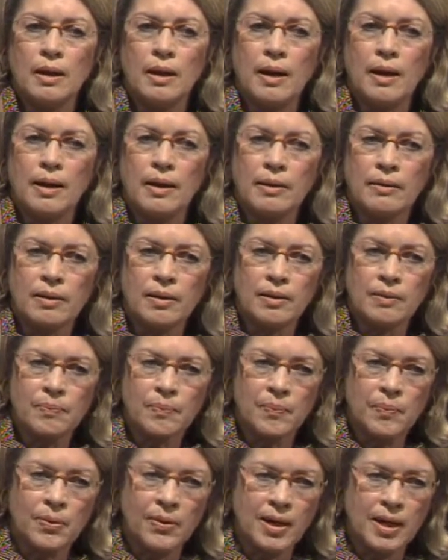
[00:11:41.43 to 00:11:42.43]
and the
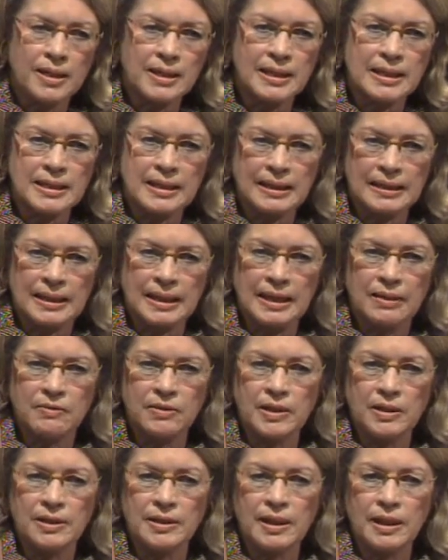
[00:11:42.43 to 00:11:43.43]
projects that they have
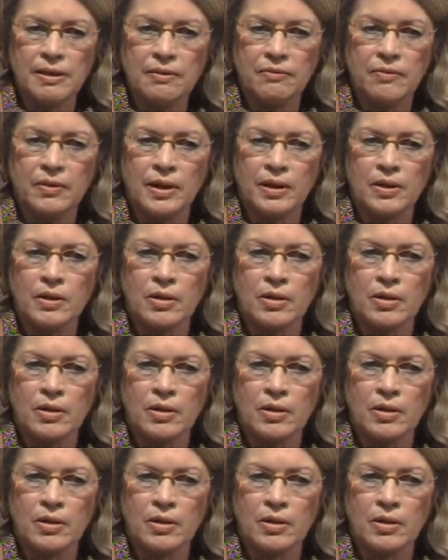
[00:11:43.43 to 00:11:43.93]
identified